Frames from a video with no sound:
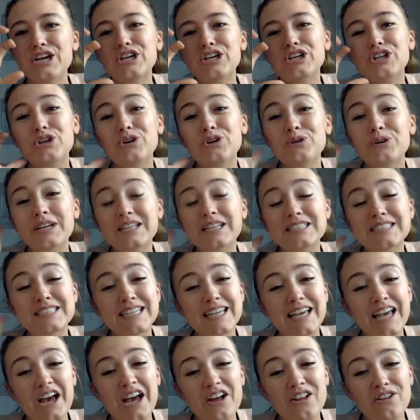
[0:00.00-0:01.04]
you can
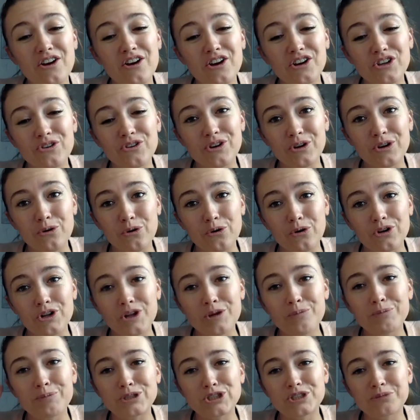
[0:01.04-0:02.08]
see how long you can hold
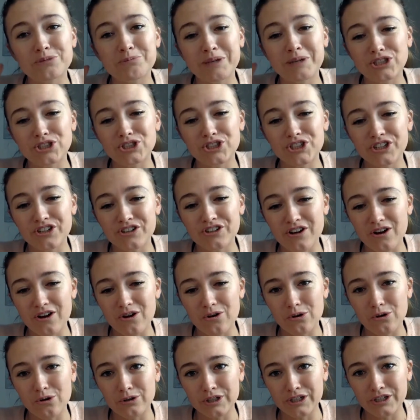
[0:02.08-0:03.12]
it, but just make sure you're not
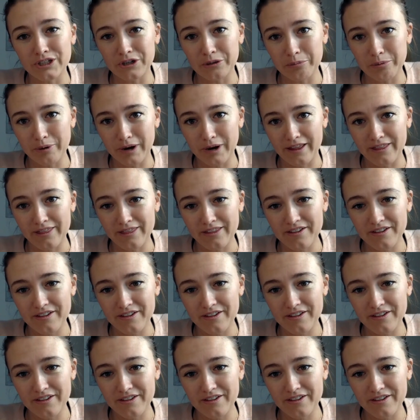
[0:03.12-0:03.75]
holding your breath.